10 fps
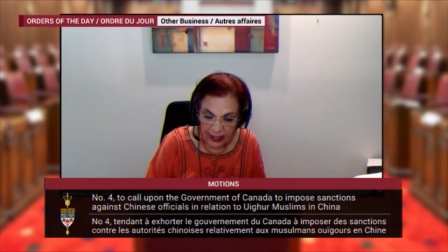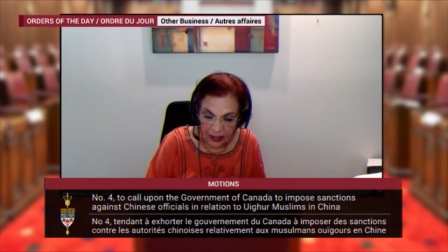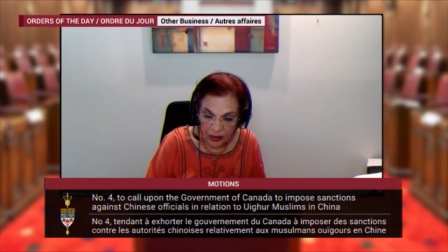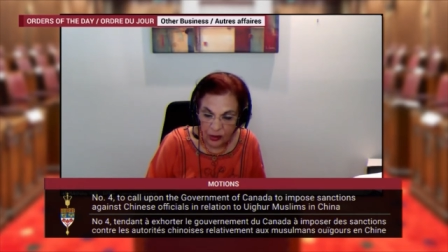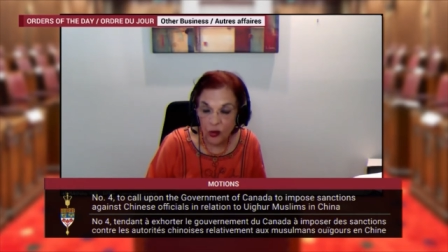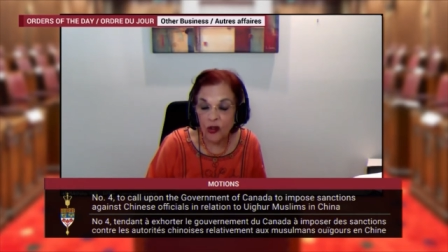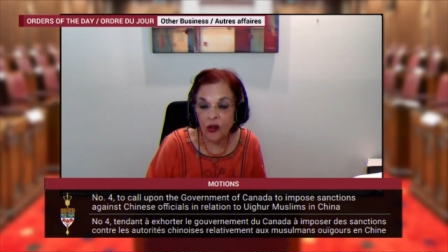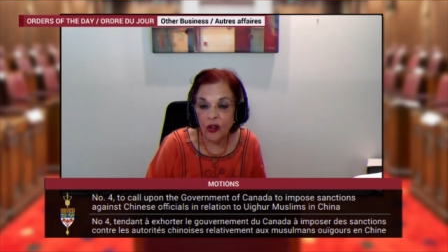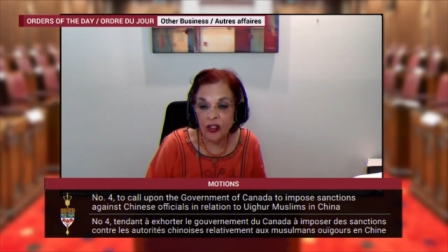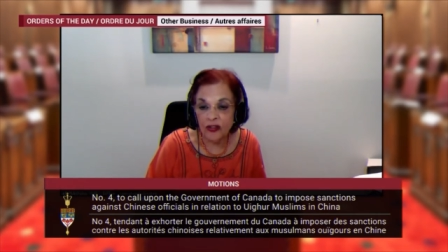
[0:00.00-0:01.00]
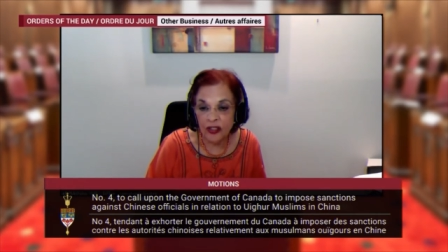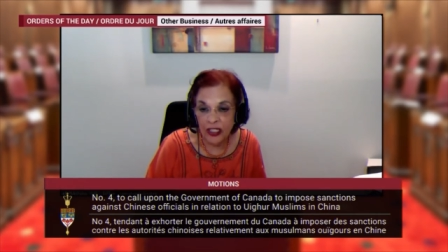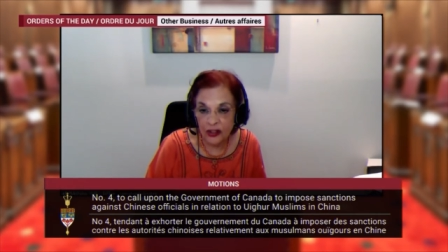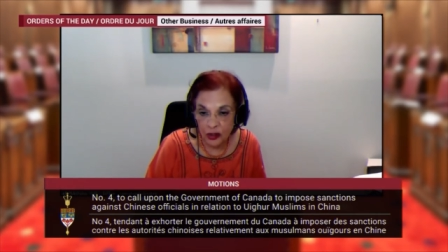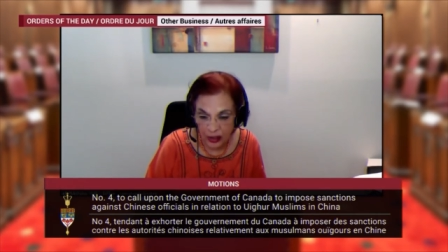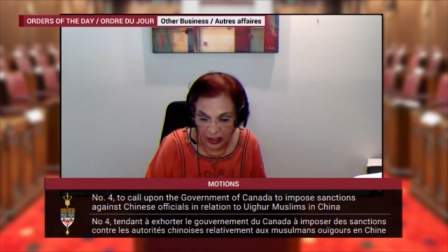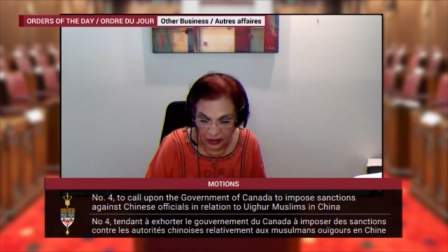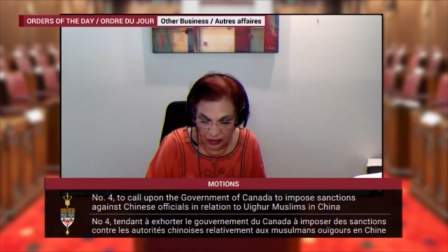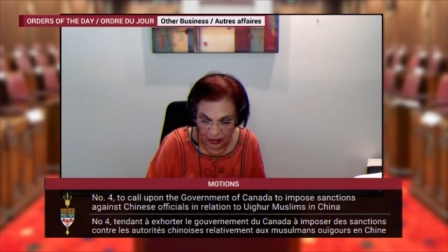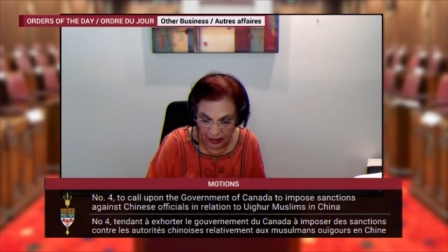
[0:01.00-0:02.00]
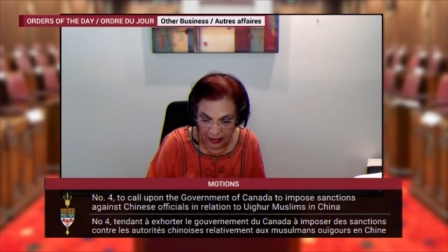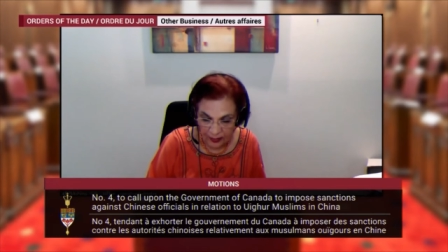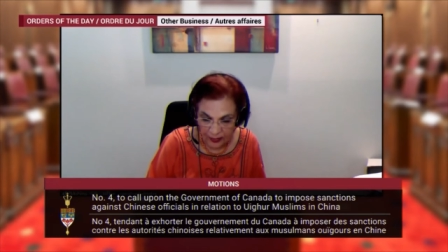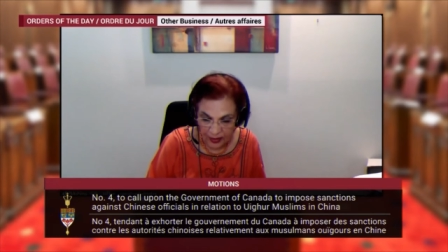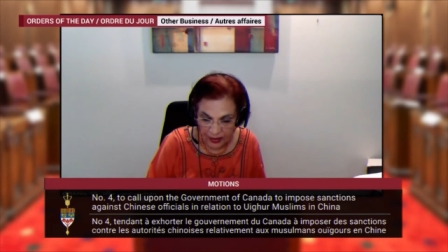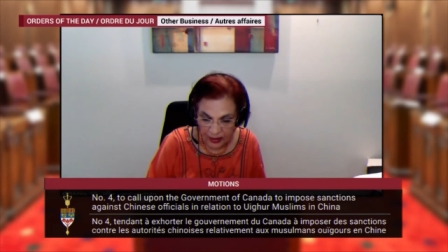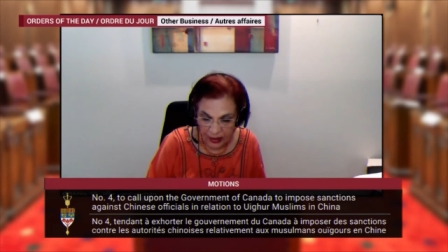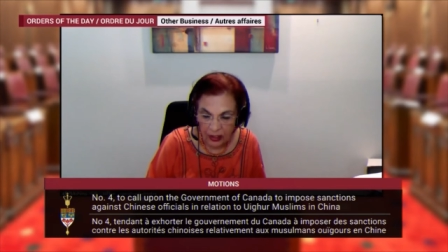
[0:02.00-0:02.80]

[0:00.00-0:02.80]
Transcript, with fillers: so-called re-education camps.